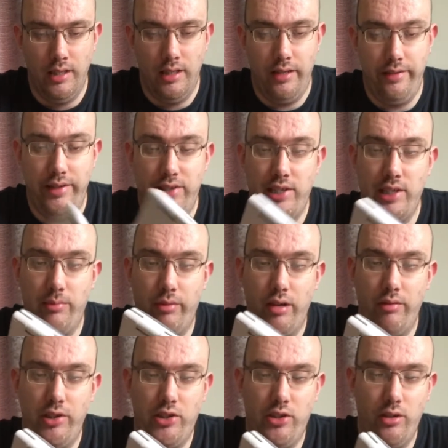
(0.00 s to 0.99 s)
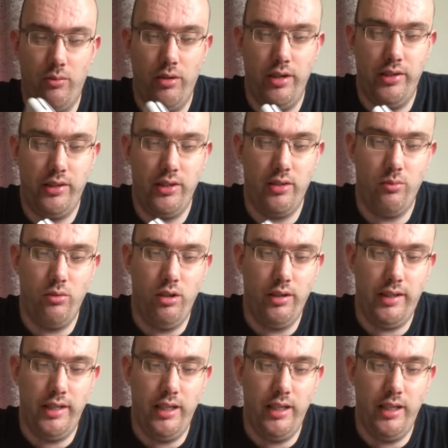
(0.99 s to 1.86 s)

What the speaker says: And this is my original one. It doesn't work